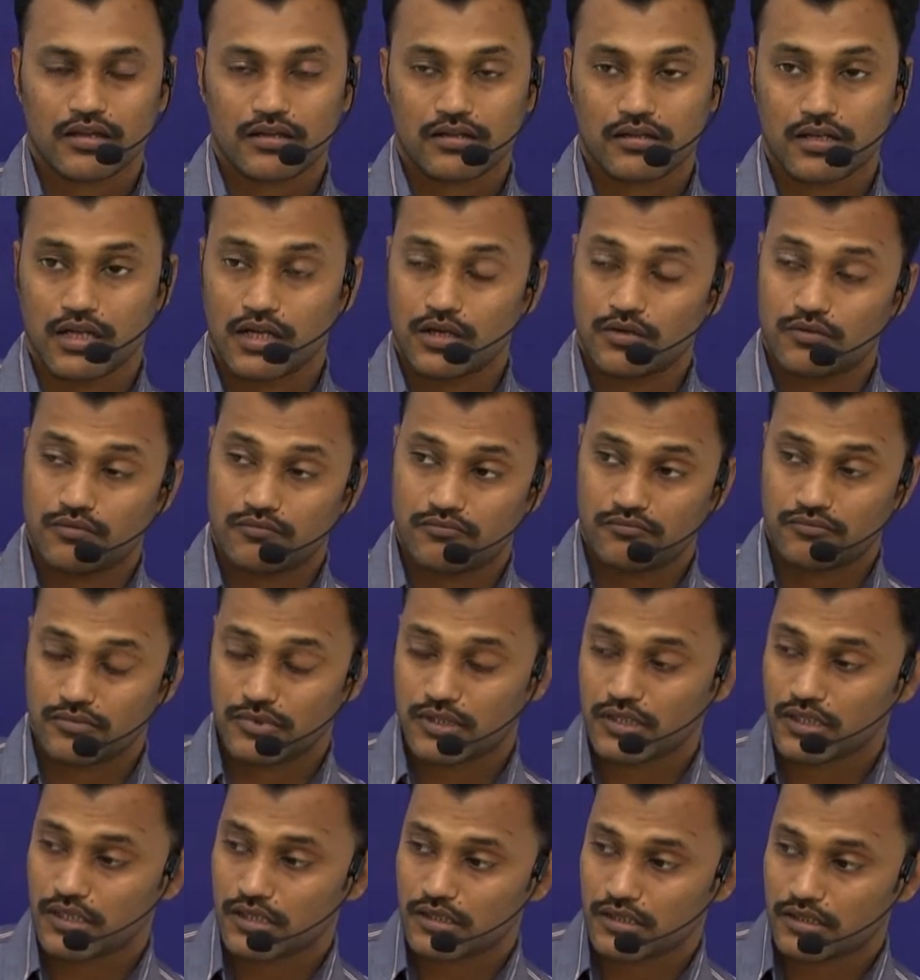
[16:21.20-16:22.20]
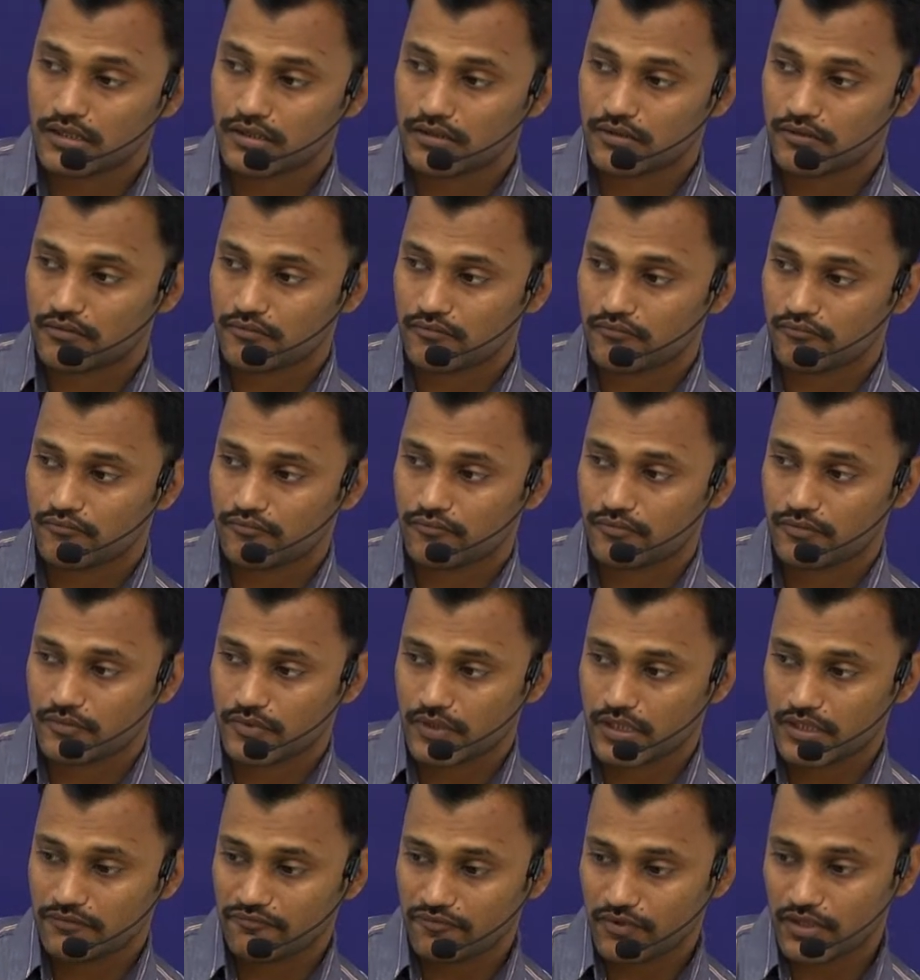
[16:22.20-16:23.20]
Now,
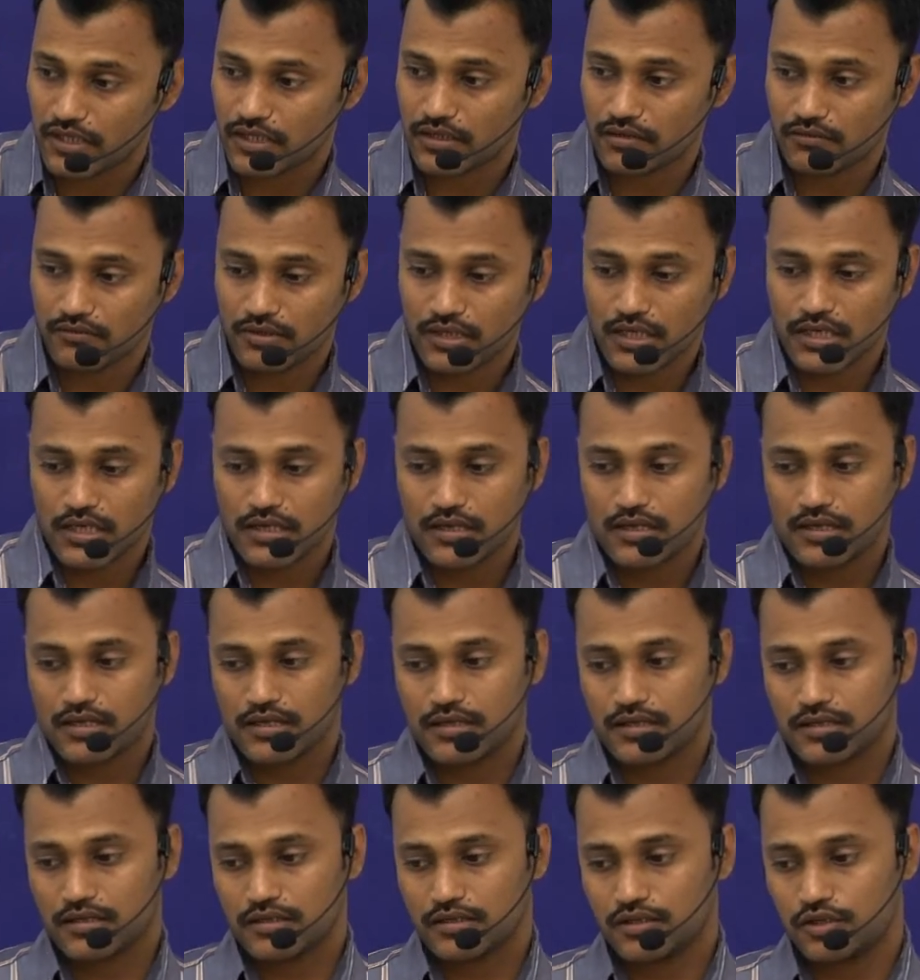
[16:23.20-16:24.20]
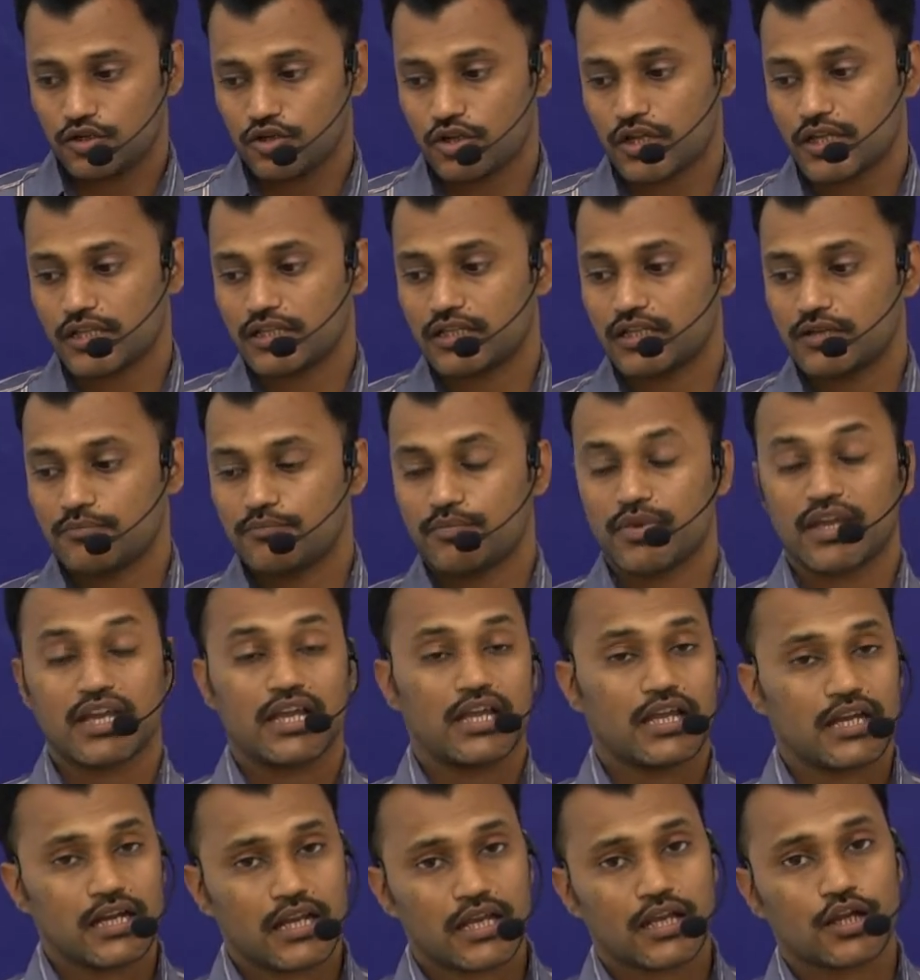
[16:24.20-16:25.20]
if we look at the
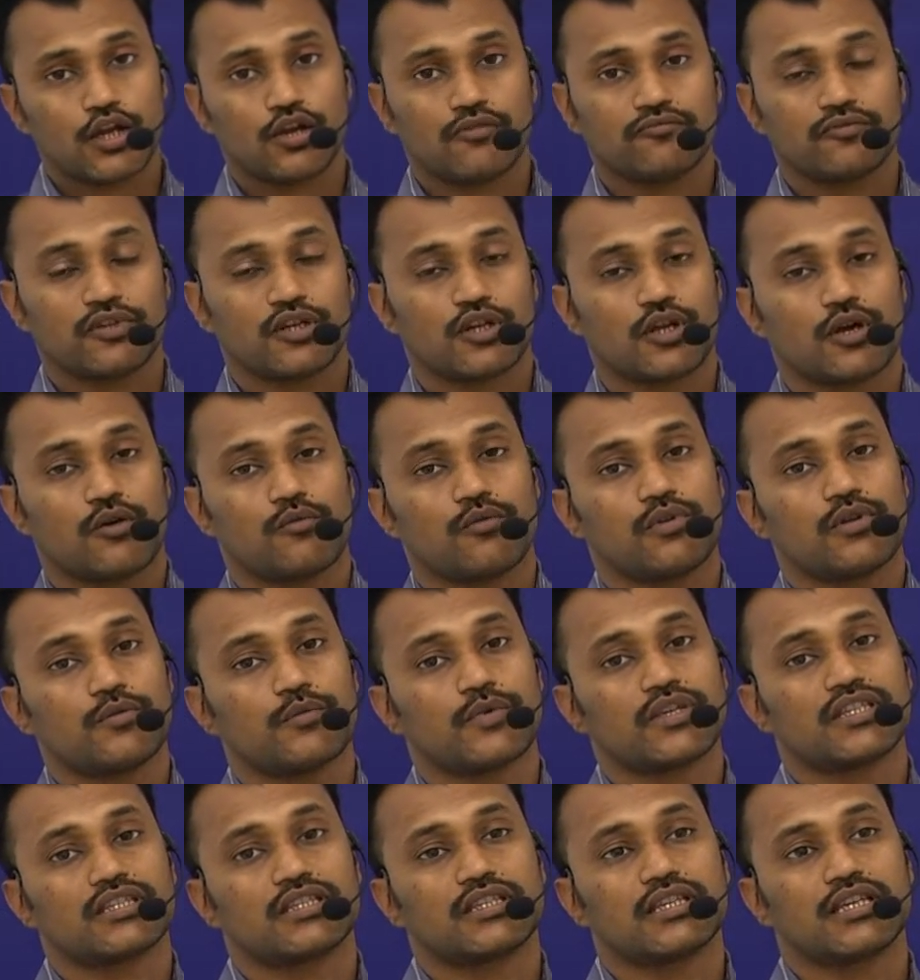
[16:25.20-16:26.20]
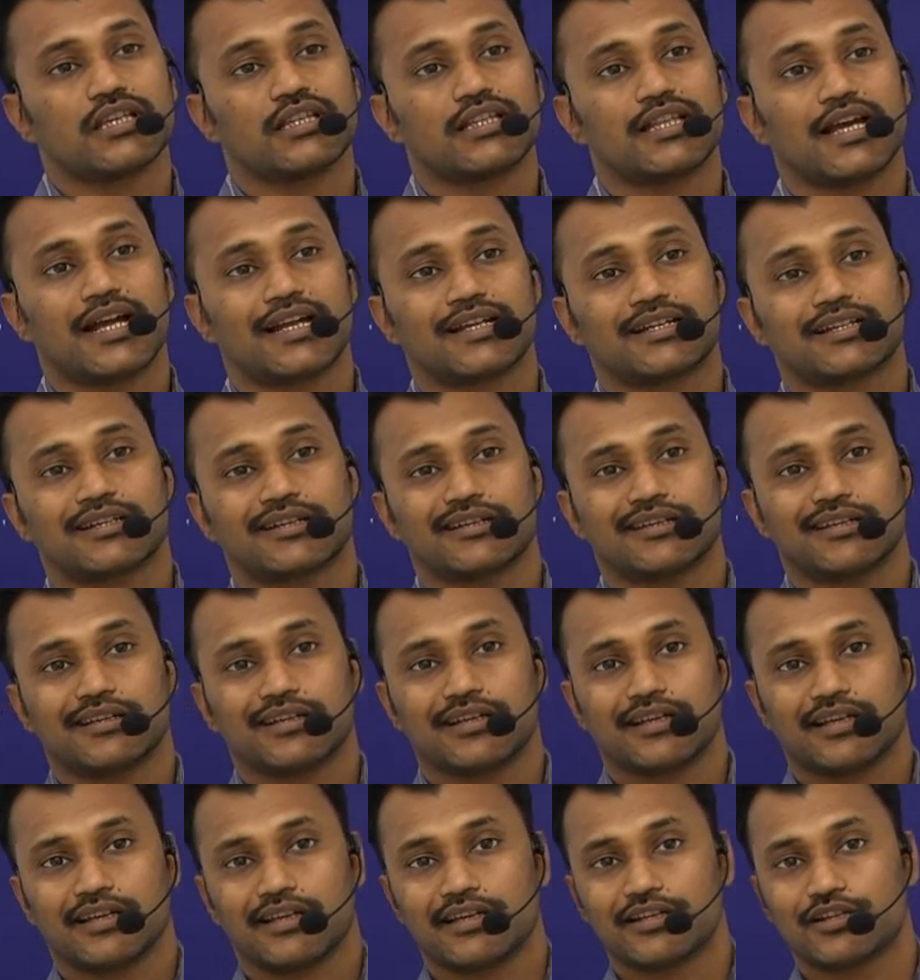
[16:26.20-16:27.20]
beginning of the novel, we see that
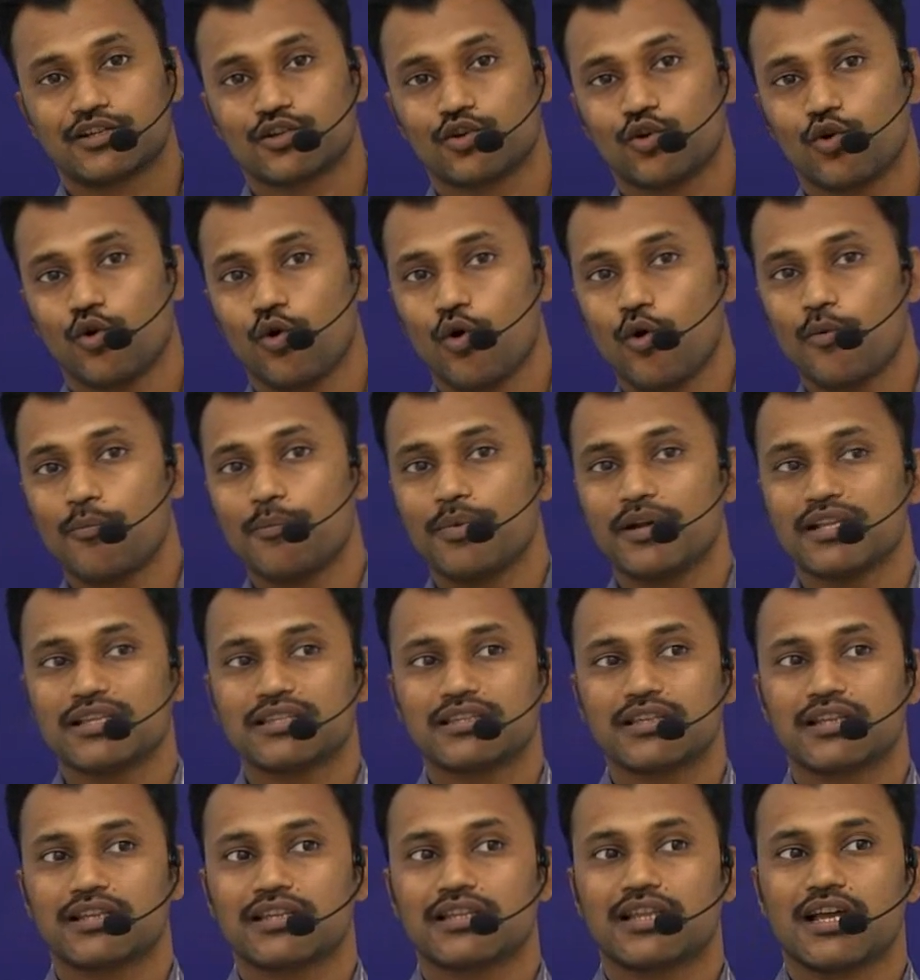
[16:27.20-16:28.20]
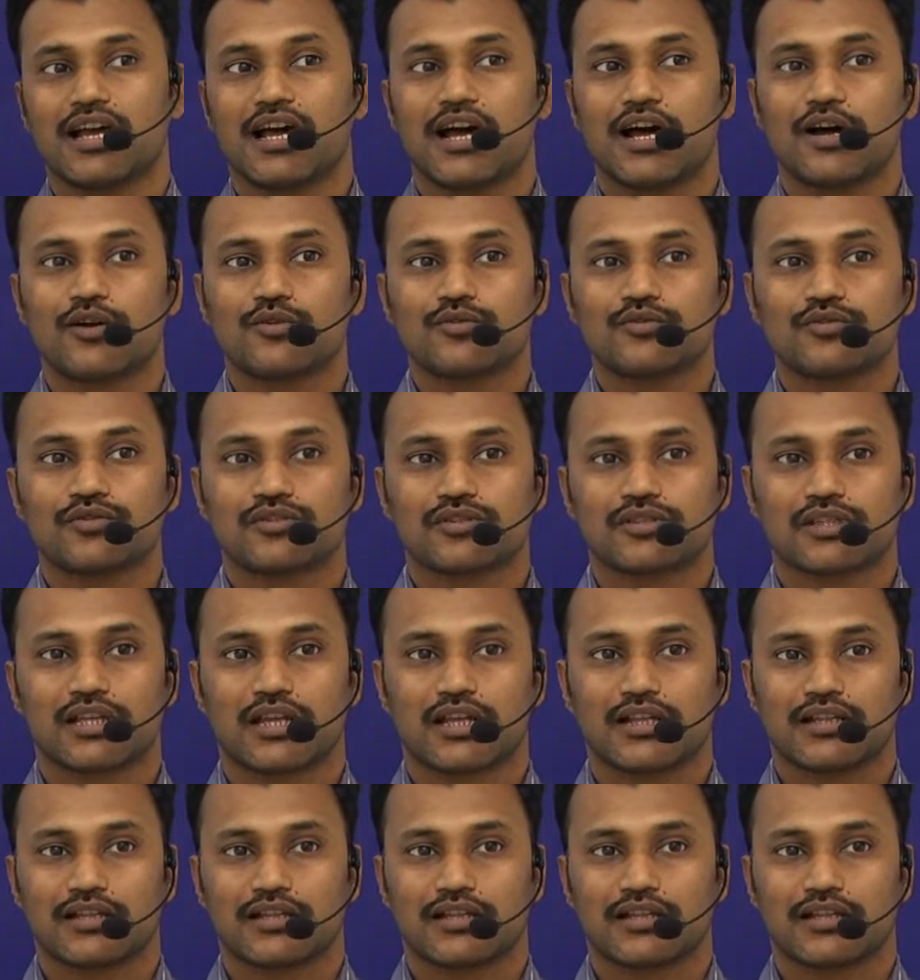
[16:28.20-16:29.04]
it opens in the house